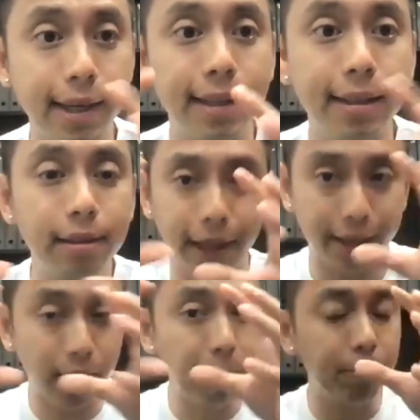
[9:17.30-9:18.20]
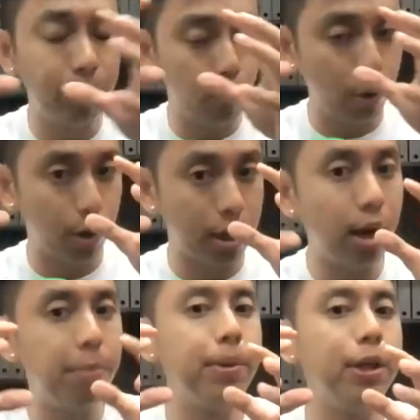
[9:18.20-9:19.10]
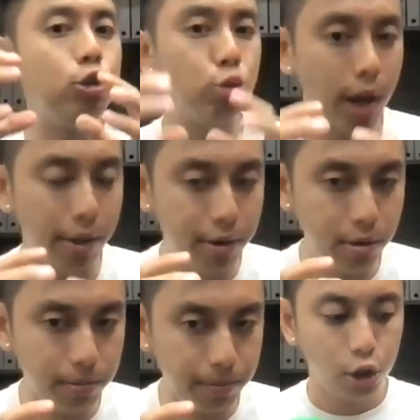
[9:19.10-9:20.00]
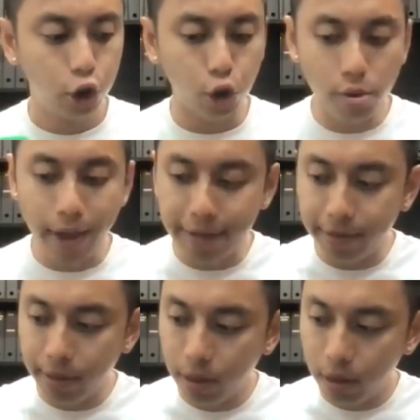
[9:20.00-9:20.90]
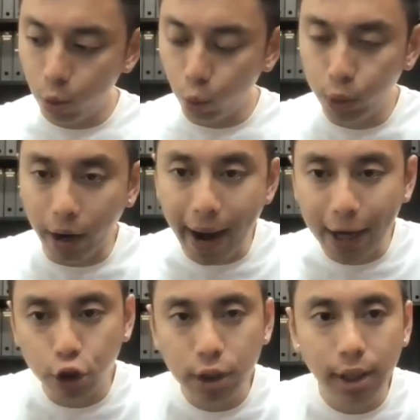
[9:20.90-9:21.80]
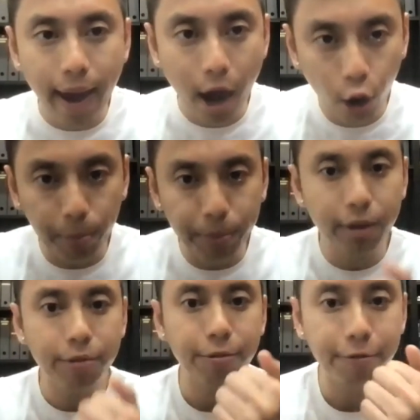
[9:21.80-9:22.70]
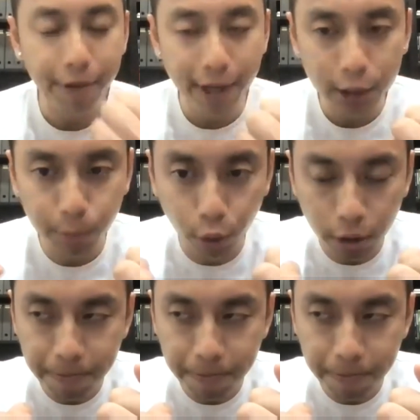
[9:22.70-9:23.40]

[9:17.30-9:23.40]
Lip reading: in that we were clumping together, so that we are actually helping Facebook